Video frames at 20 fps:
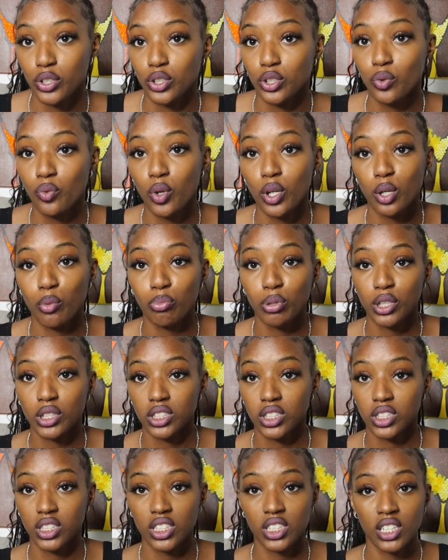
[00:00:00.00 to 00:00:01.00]
You want to
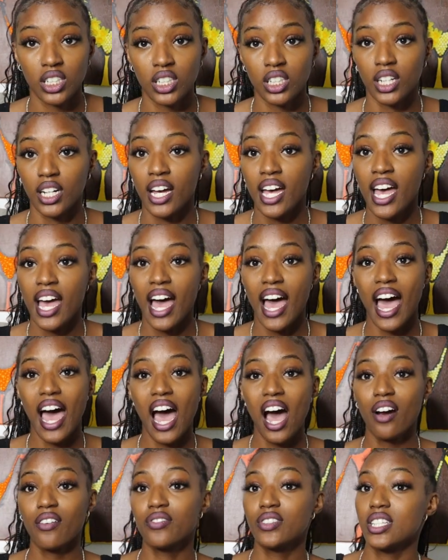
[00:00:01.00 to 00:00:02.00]
push to
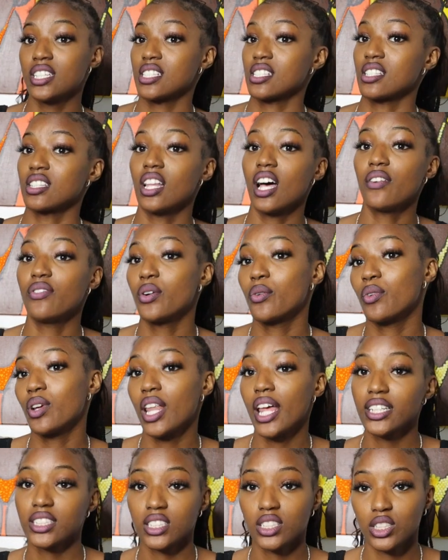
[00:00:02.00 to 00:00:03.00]
have this loving
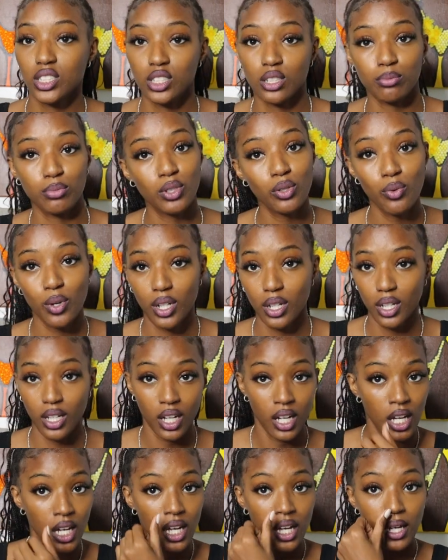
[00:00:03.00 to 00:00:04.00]
relationship. You want
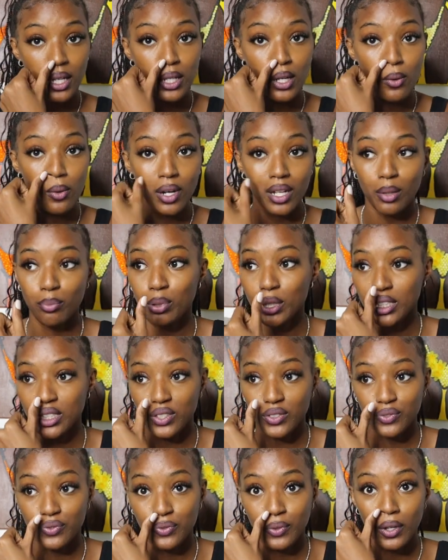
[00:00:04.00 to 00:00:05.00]
to
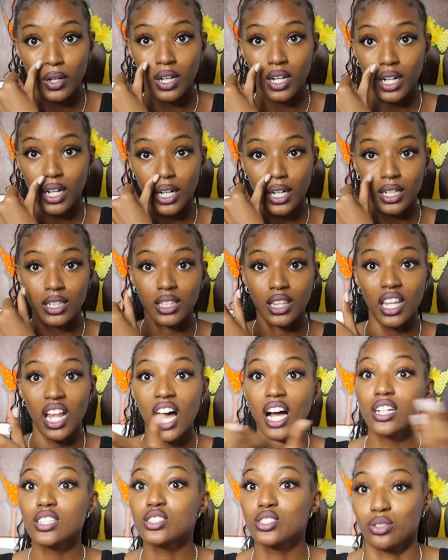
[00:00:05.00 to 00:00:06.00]
push for
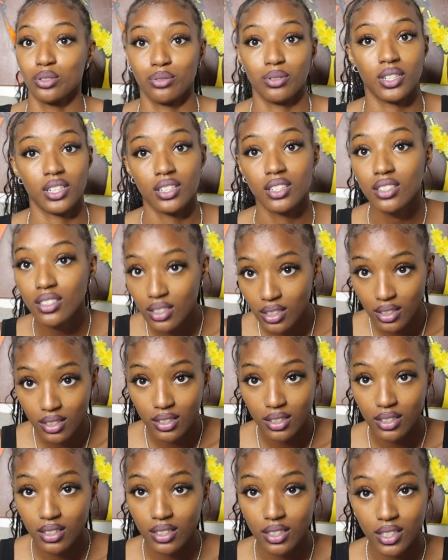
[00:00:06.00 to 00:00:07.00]
luxury.
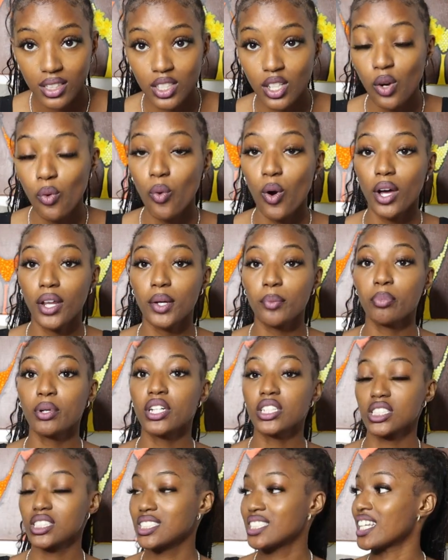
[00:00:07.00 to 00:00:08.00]
You want to
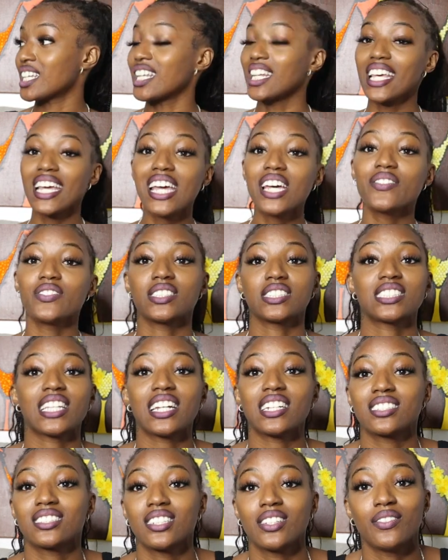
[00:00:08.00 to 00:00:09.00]
push to live
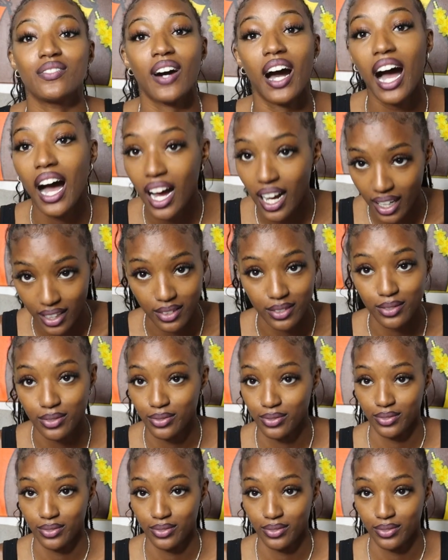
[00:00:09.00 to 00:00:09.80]
instead of survive.